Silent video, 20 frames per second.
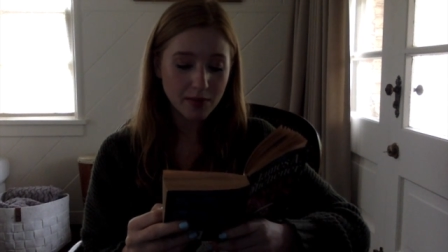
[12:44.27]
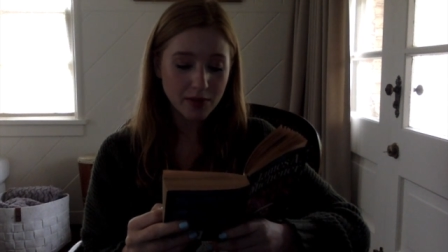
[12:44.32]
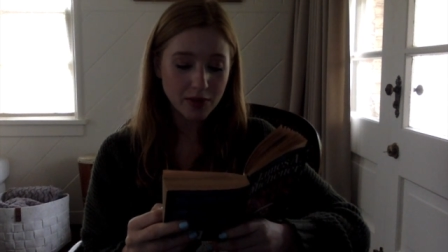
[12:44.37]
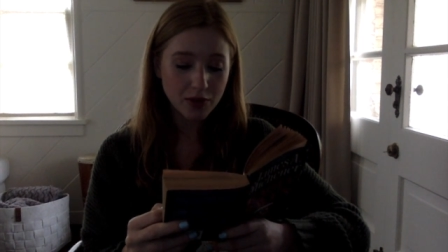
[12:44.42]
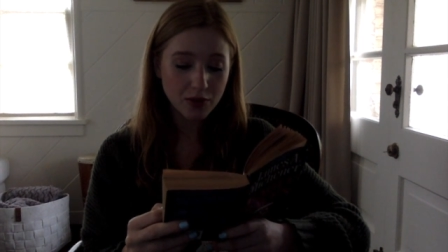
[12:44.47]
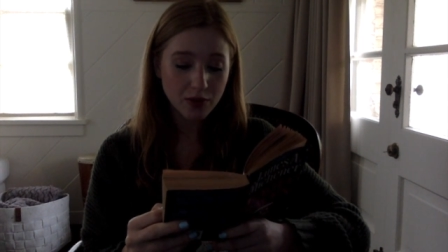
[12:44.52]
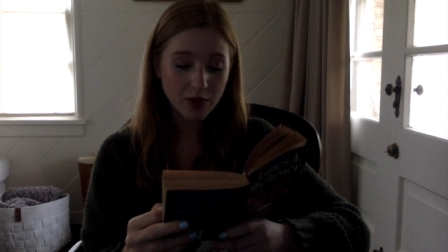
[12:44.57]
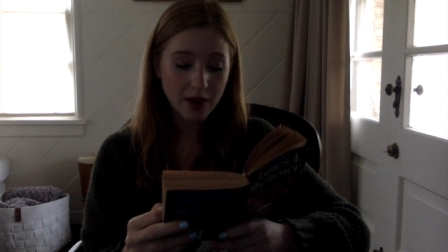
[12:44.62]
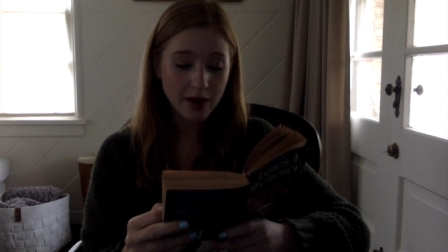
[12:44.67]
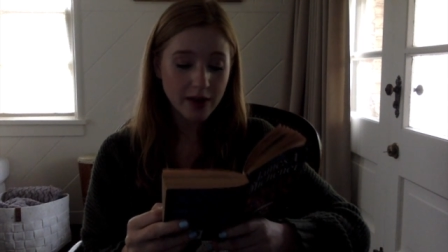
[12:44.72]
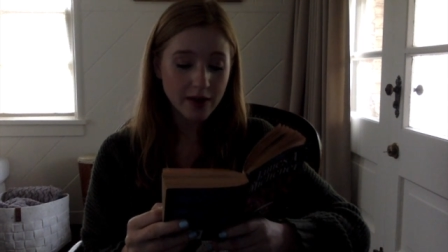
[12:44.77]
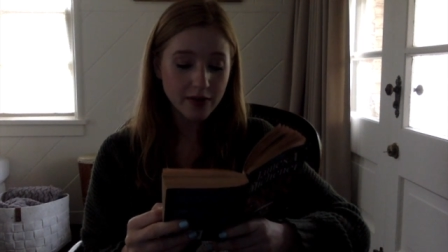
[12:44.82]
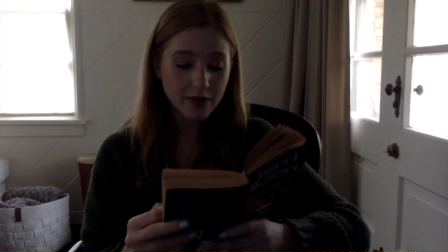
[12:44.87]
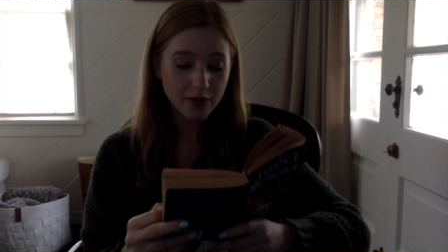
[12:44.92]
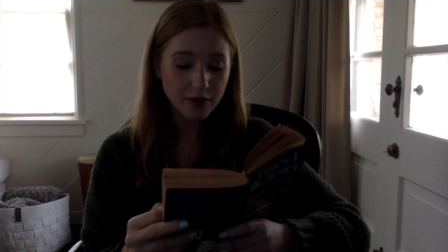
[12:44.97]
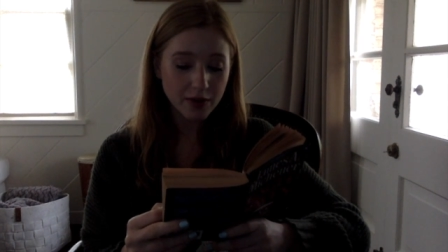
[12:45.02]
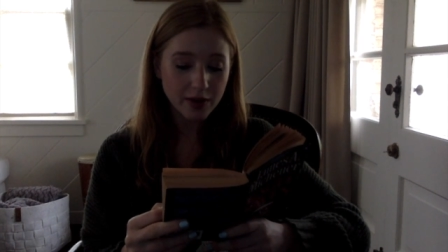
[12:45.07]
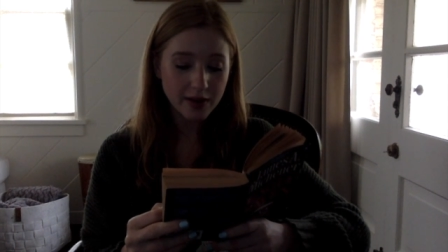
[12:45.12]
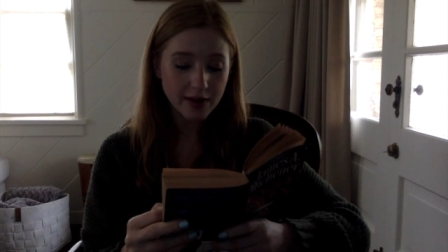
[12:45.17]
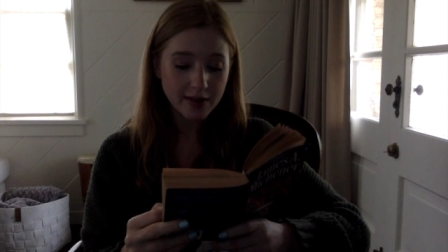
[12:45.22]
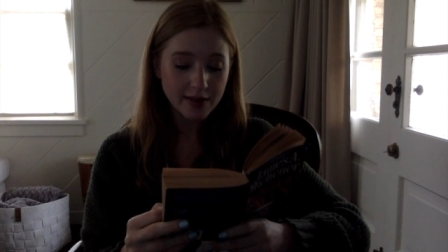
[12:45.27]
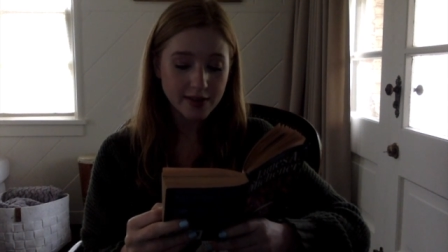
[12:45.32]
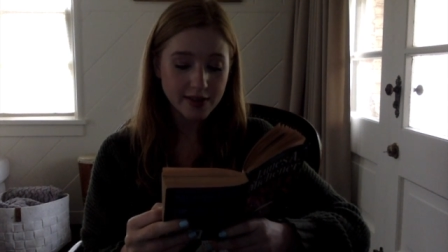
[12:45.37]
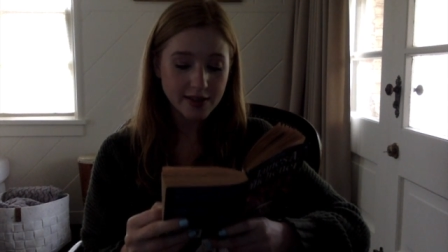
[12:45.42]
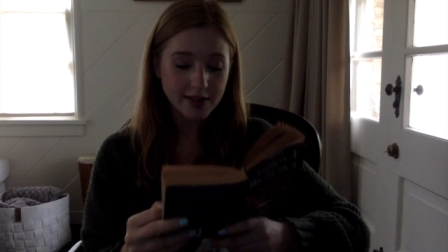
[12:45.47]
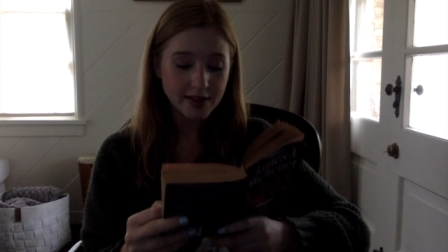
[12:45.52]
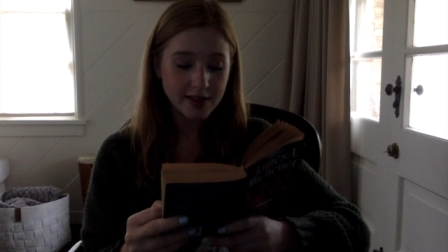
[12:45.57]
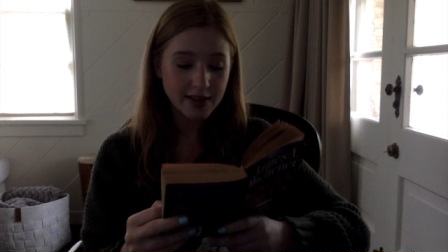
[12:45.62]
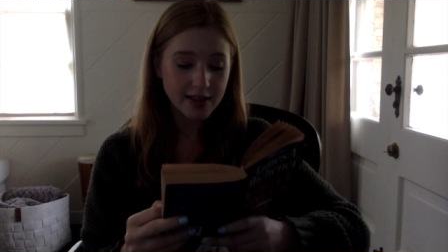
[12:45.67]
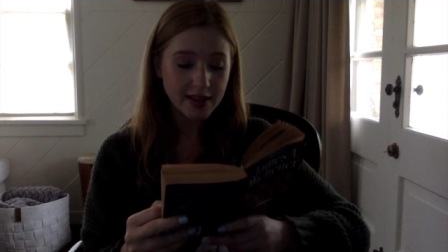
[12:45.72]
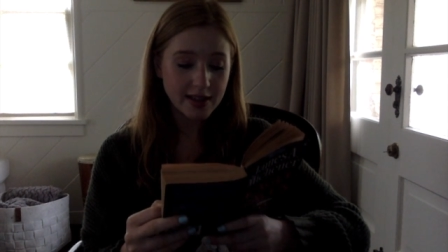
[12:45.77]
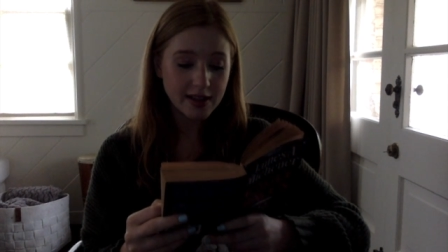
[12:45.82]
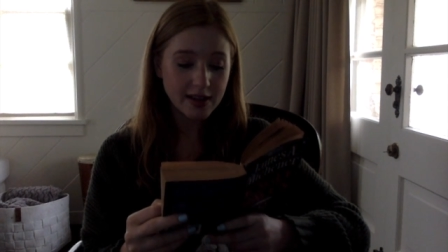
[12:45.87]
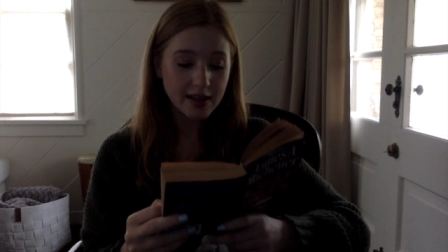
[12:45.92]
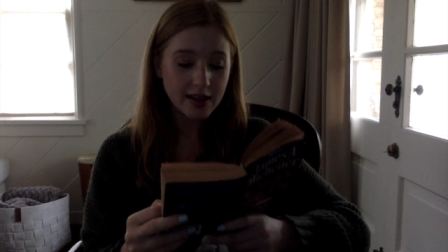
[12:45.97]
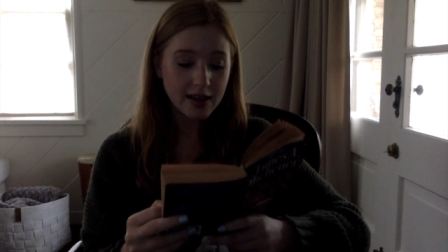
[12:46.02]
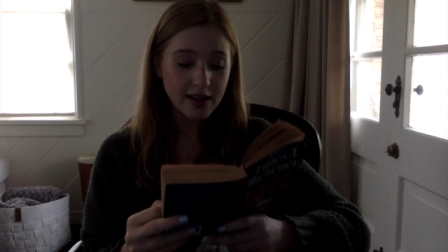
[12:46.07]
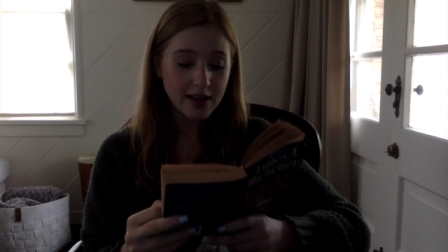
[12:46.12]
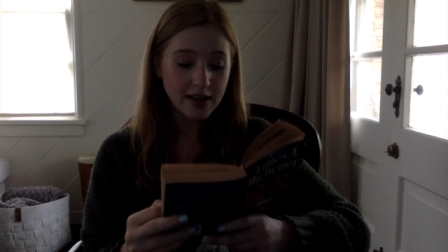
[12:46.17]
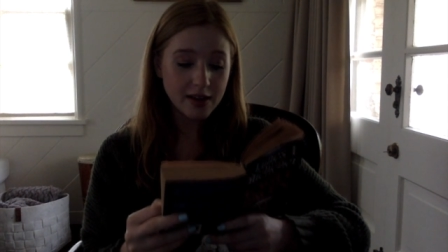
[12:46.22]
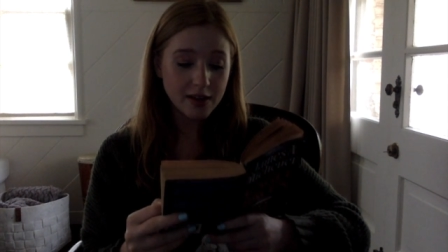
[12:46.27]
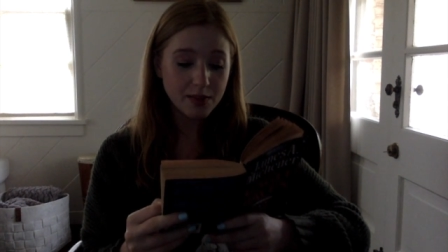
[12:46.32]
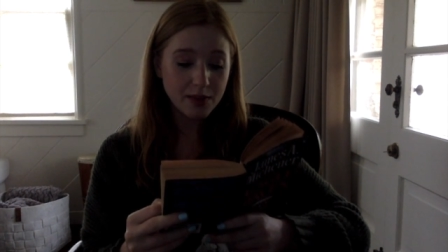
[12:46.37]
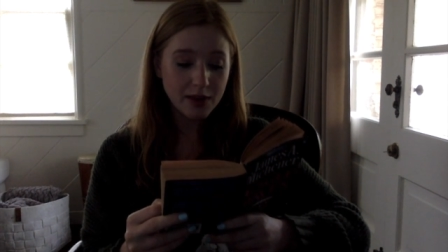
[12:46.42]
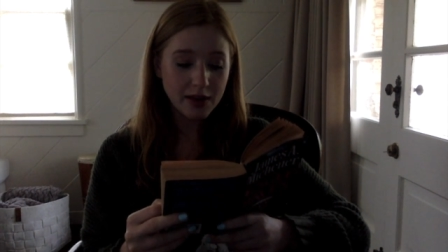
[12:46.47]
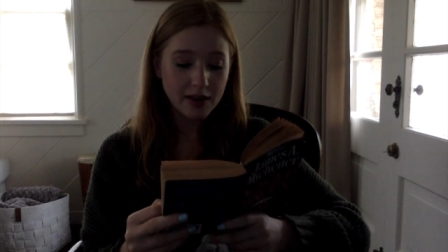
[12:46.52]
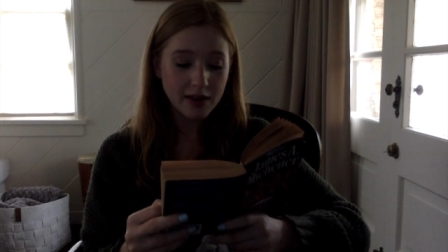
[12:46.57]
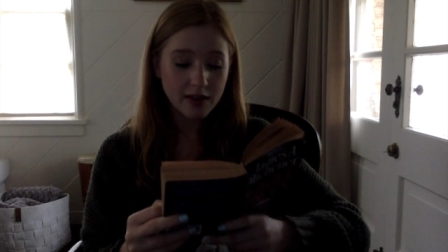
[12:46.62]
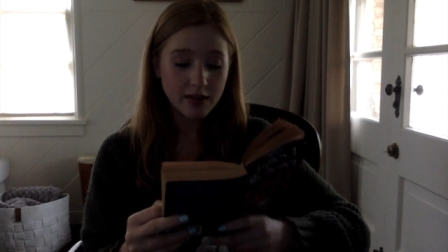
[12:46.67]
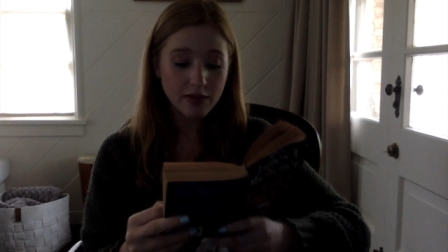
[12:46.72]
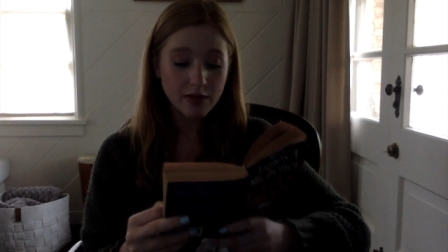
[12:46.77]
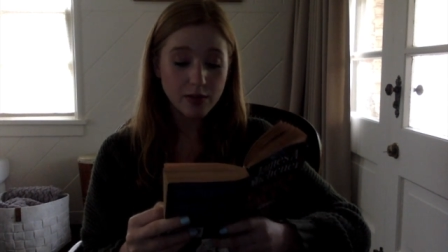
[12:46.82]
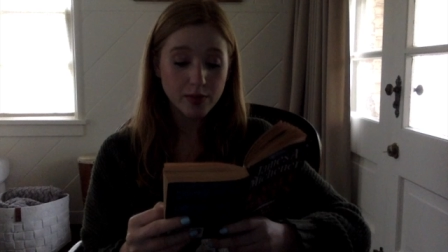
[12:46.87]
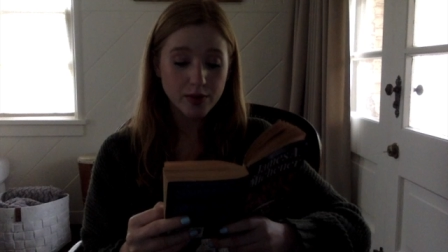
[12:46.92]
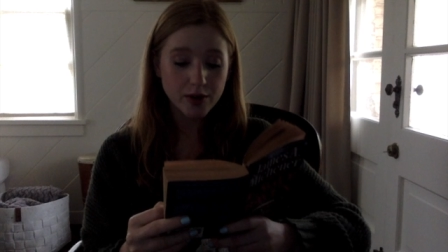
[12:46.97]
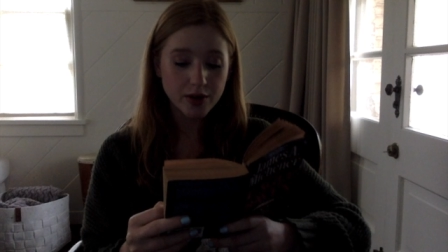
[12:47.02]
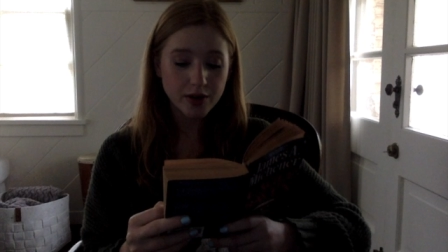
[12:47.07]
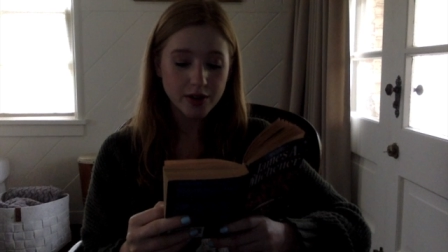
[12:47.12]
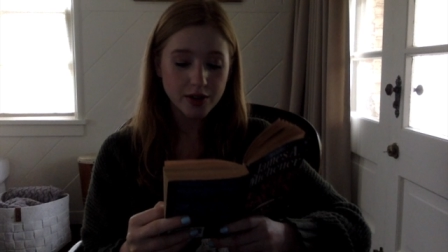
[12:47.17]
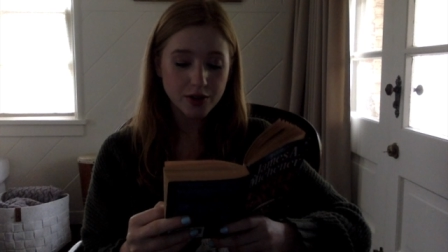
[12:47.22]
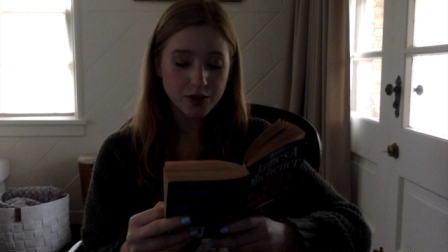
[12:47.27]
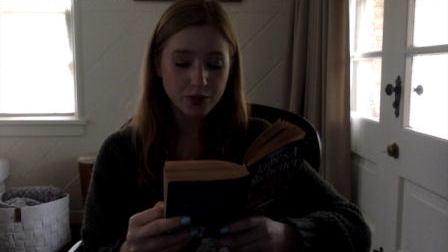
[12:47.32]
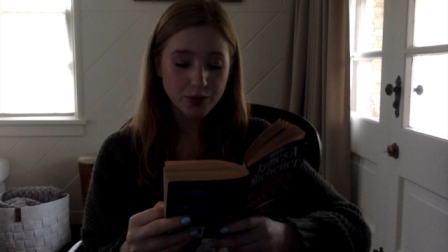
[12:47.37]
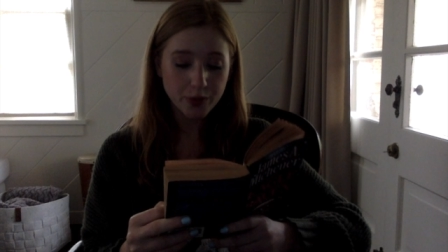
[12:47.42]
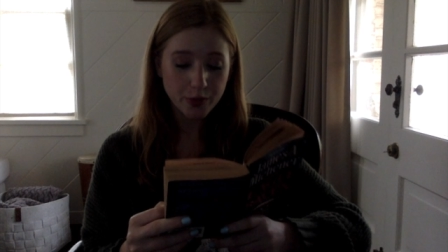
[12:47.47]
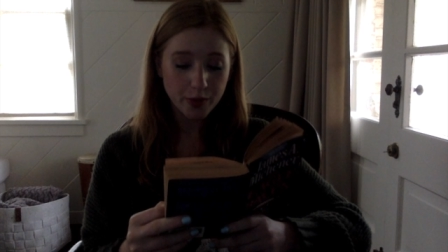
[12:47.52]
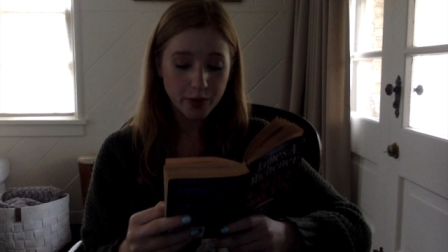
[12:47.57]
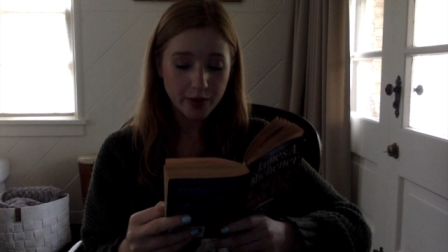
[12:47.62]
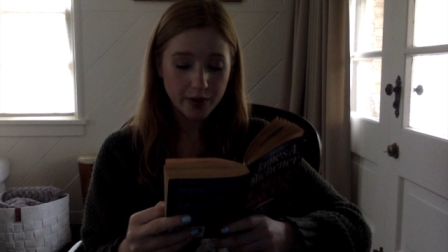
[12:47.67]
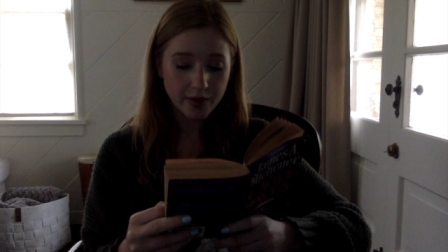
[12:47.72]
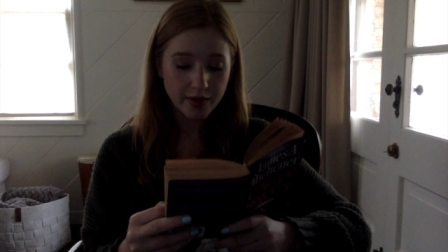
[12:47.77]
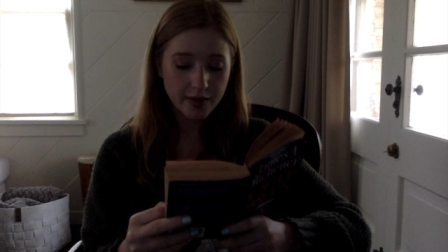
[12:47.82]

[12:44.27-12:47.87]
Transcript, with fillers: but the right of Greeks to seek independence from Turkish rule.